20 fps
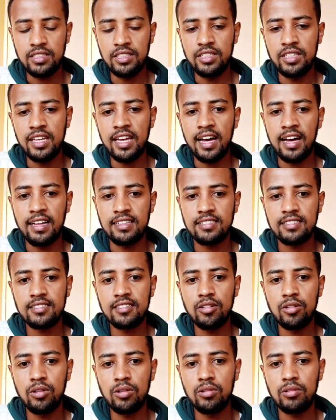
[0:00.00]
Yeah,
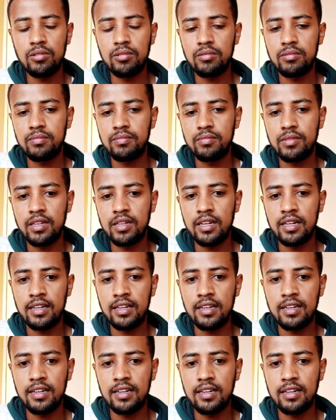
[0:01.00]
so
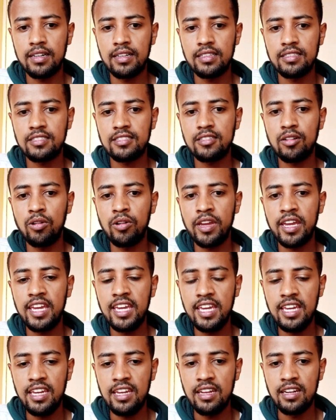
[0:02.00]

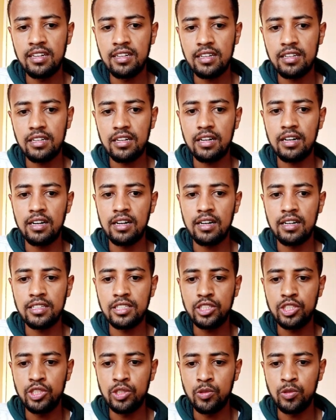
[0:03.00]
here
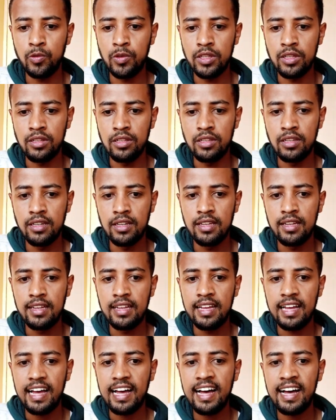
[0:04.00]
you will
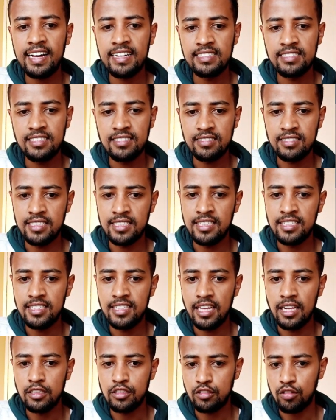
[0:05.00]
add the
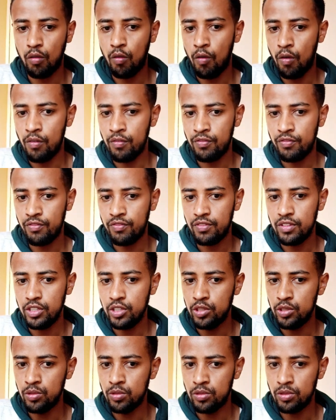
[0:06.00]
details of
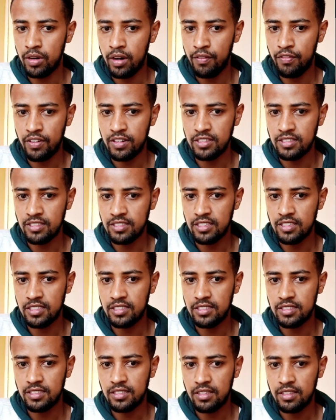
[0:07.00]
your
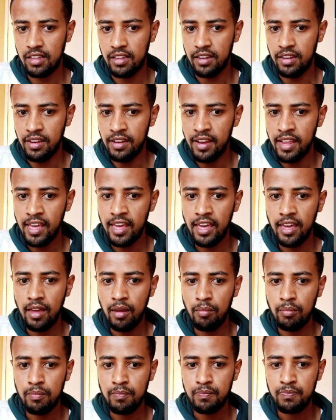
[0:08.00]
references:
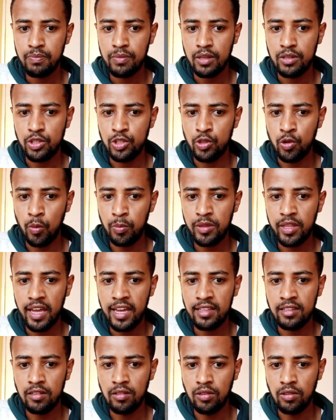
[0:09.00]
name, job
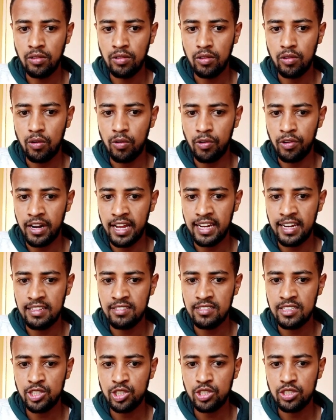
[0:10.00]
title,
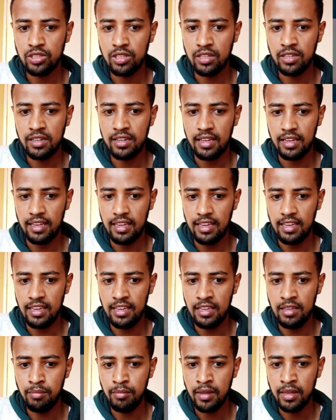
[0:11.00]
organization,
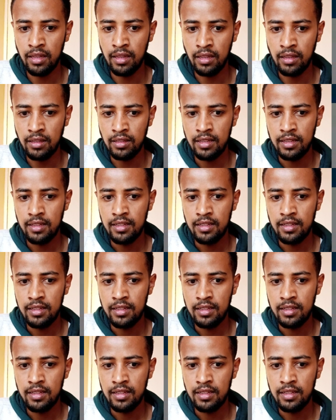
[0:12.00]
email.